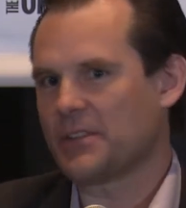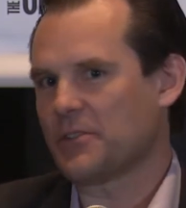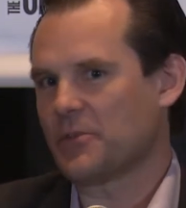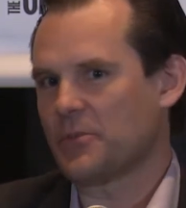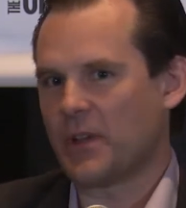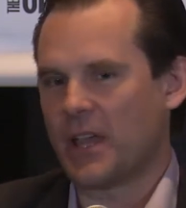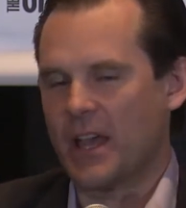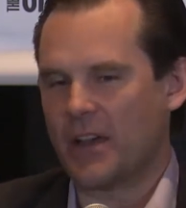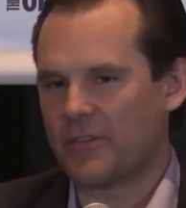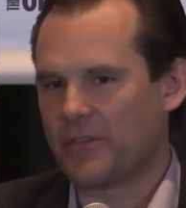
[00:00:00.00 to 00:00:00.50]
So
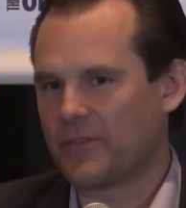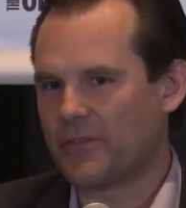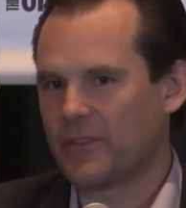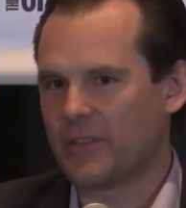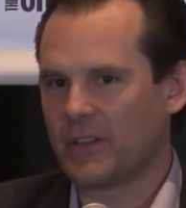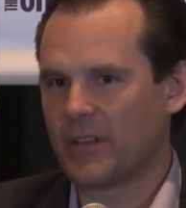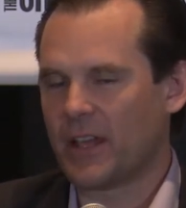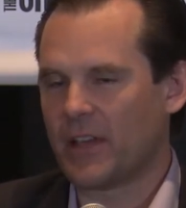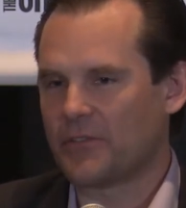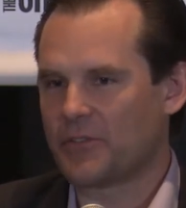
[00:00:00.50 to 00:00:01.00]
we have
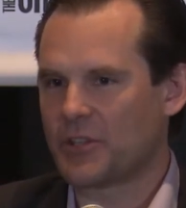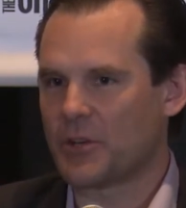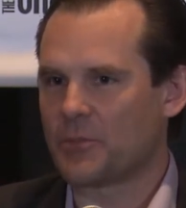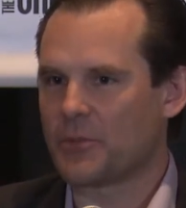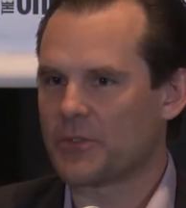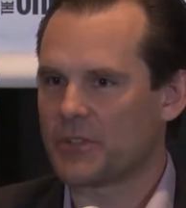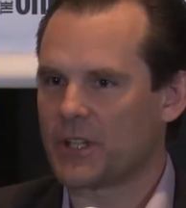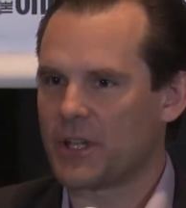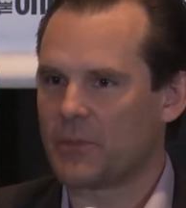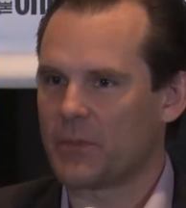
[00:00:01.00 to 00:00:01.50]

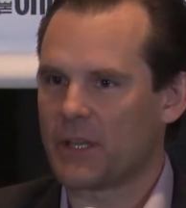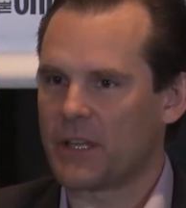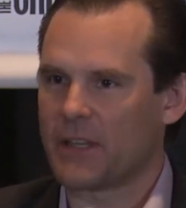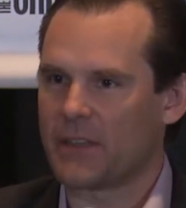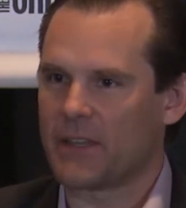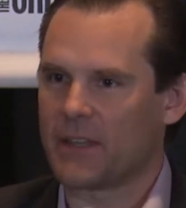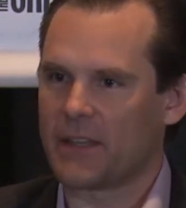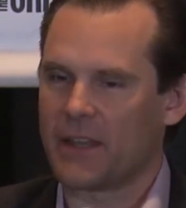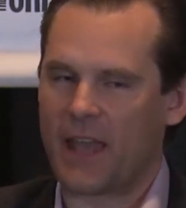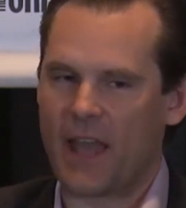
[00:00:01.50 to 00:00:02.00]
shippers coming
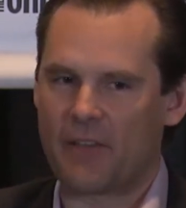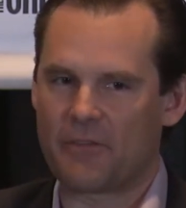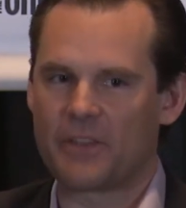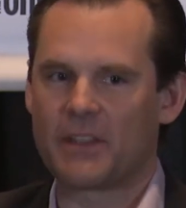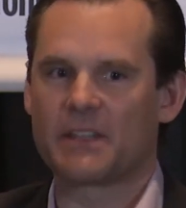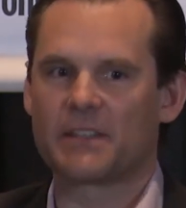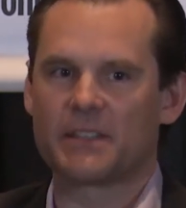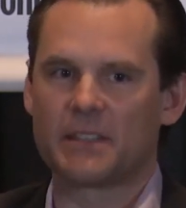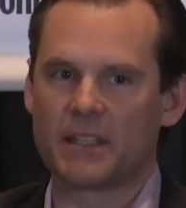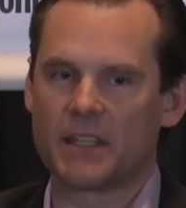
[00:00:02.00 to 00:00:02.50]
in that have
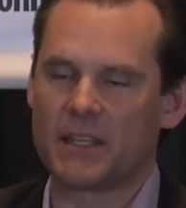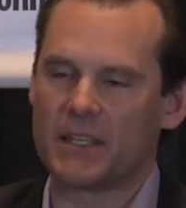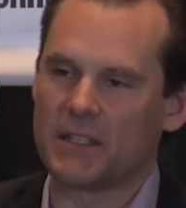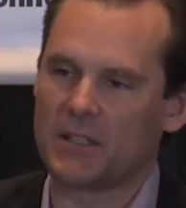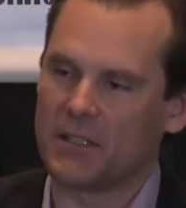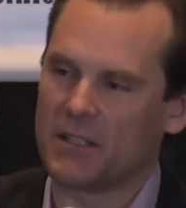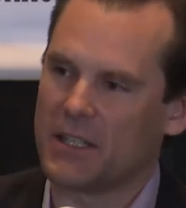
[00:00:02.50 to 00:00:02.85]
things that they